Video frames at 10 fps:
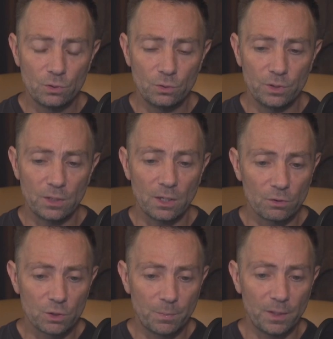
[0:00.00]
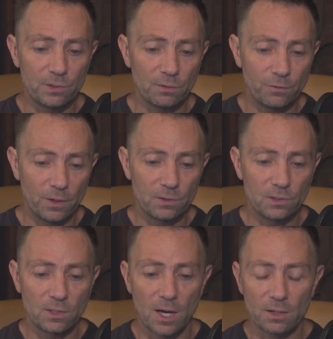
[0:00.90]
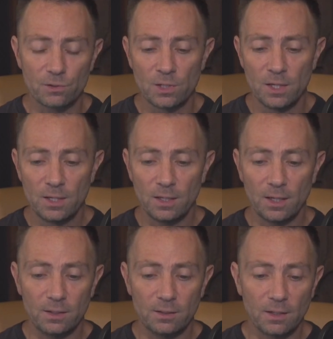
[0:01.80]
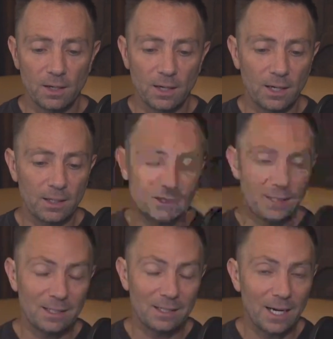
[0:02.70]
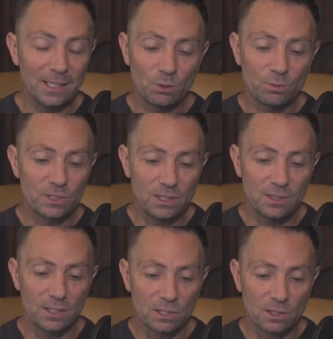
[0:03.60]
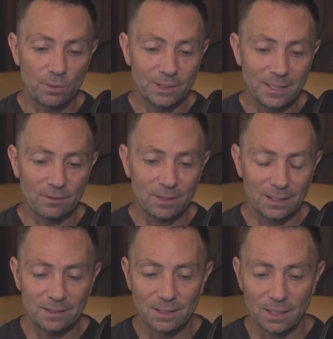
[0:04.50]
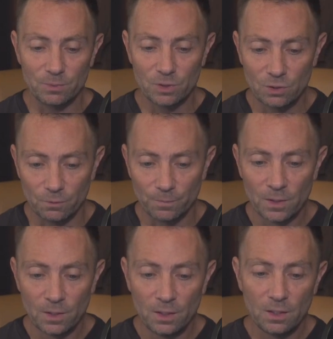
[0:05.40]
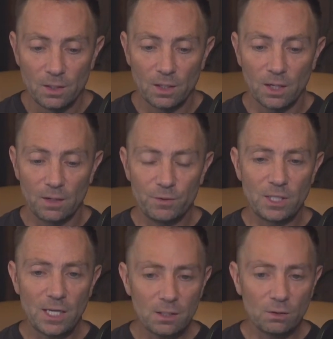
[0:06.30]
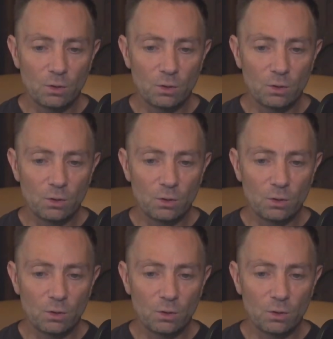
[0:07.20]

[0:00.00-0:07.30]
to the aerospace defense stocks. And uh, again, I don't see that slowing down anytime soon. Uh, if you take a